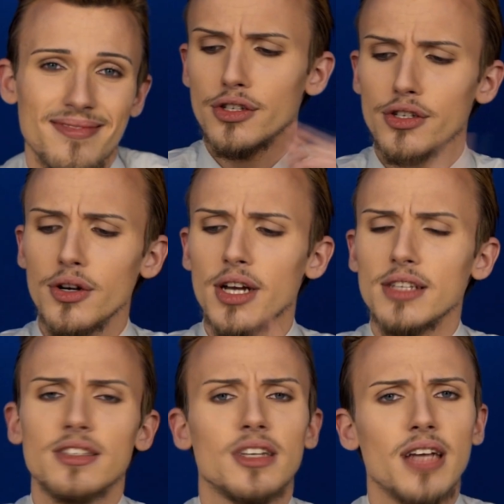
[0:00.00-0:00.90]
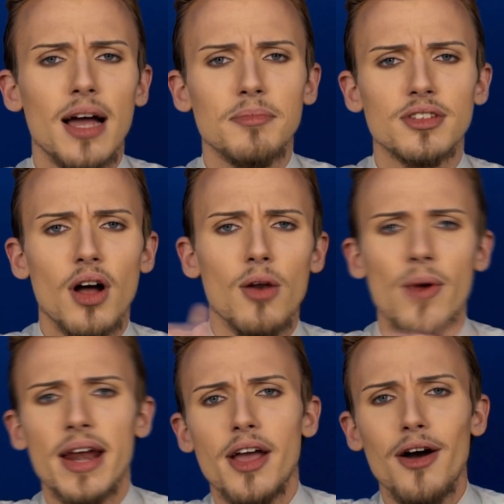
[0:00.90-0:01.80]
Students, the time is
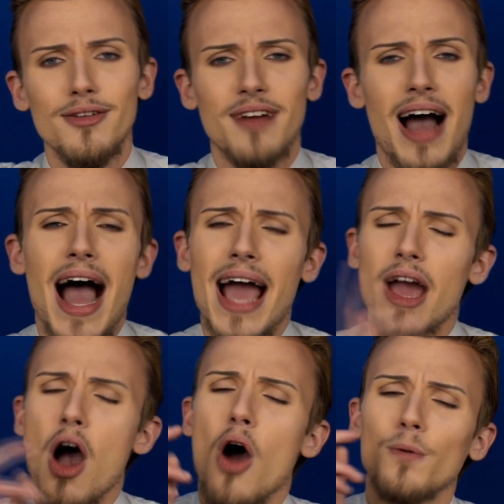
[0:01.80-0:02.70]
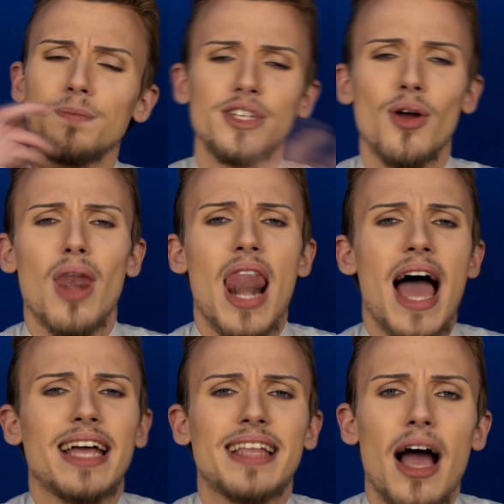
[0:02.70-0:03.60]
already over. I hope you
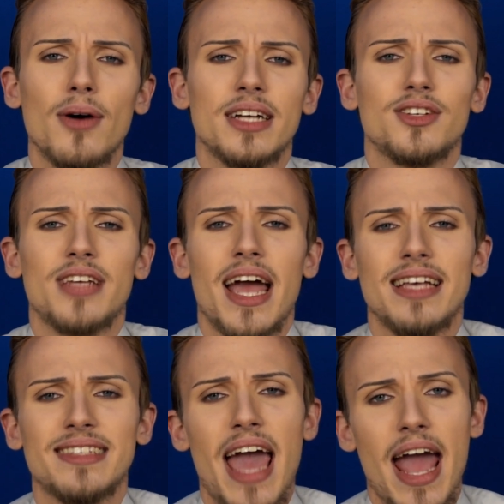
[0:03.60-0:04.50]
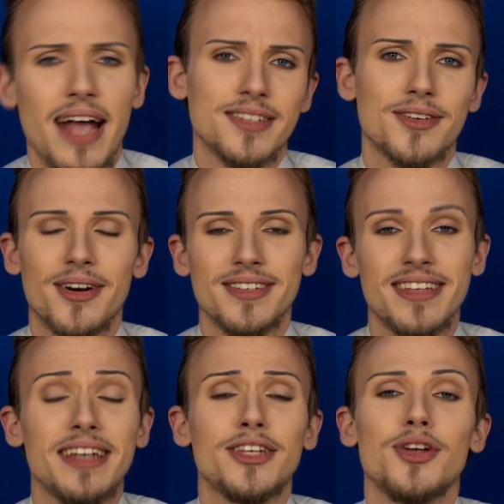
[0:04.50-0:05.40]
liked our today's excursus
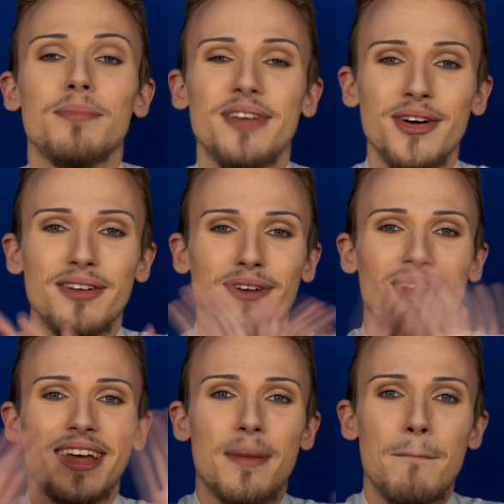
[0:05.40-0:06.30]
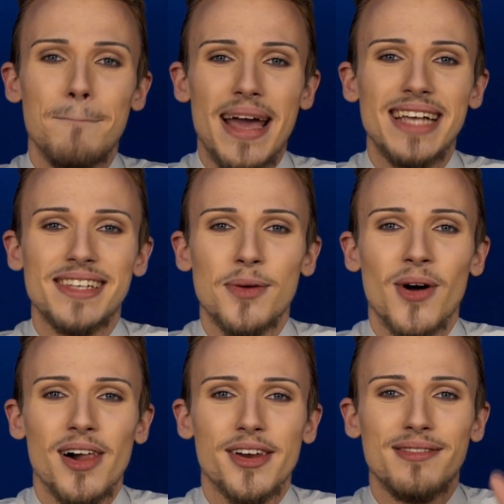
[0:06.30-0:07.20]
into the beautiful and amazing
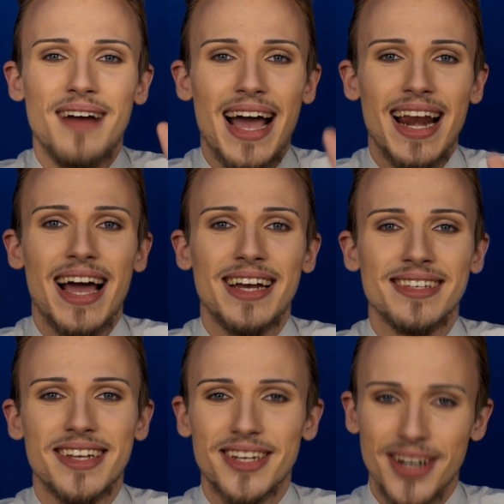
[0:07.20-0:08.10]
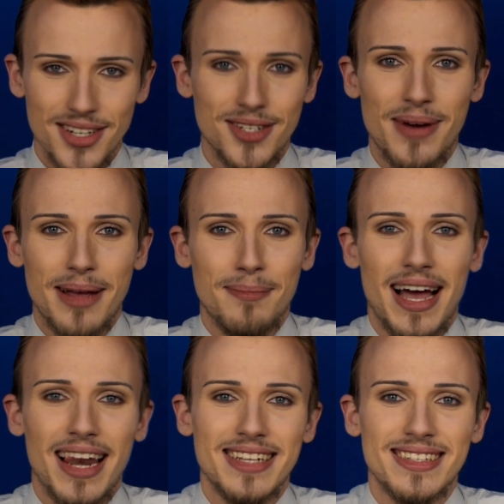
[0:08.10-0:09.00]
world of highlighters and contouring
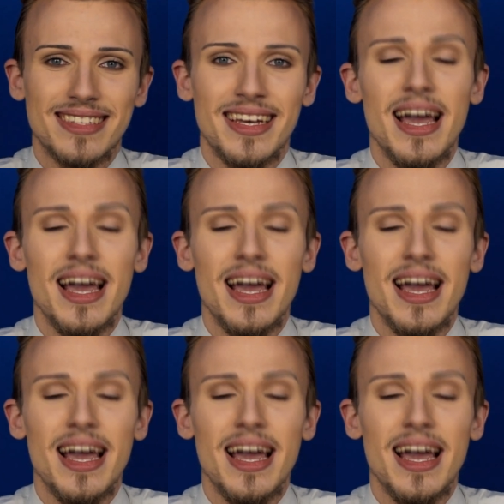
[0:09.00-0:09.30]
palettes.